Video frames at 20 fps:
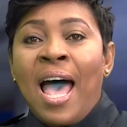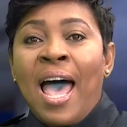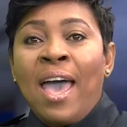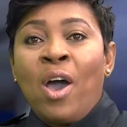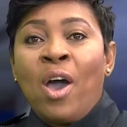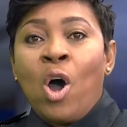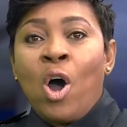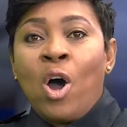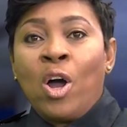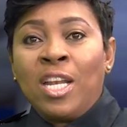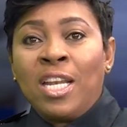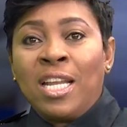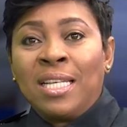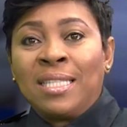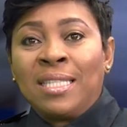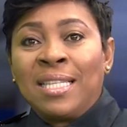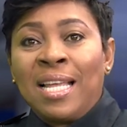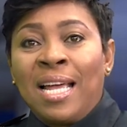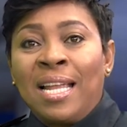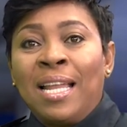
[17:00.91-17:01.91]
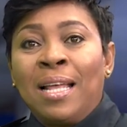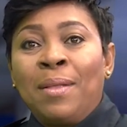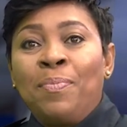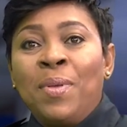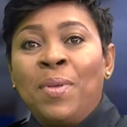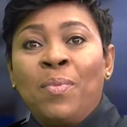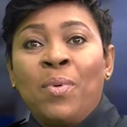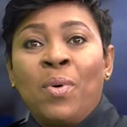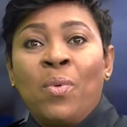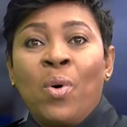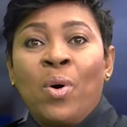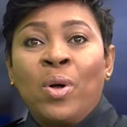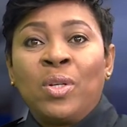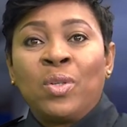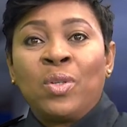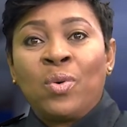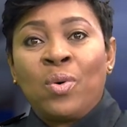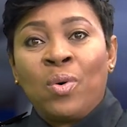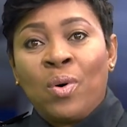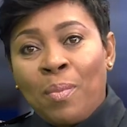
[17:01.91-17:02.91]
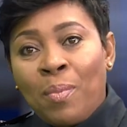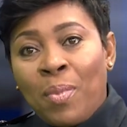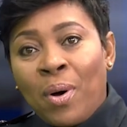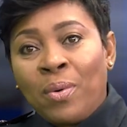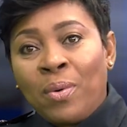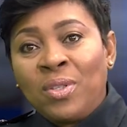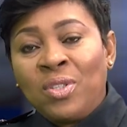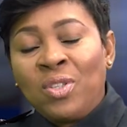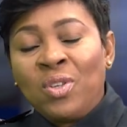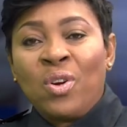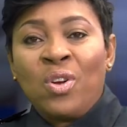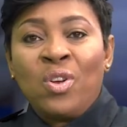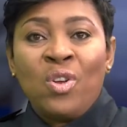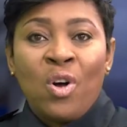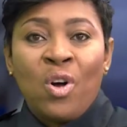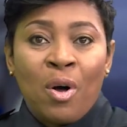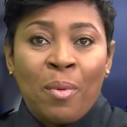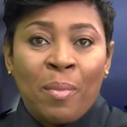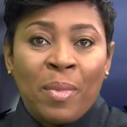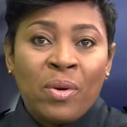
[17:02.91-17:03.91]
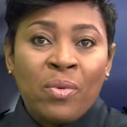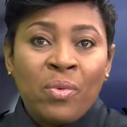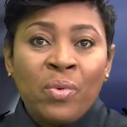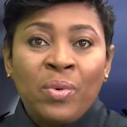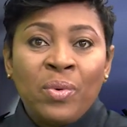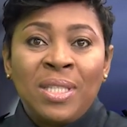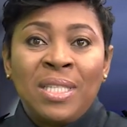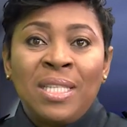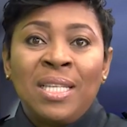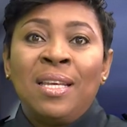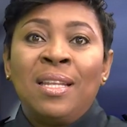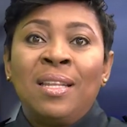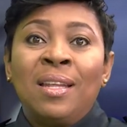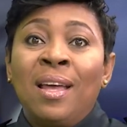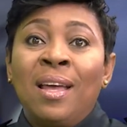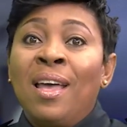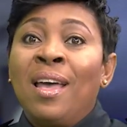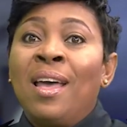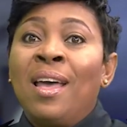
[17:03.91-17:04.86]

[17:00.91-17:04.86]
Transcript: I understand that people want to go about your normal routine.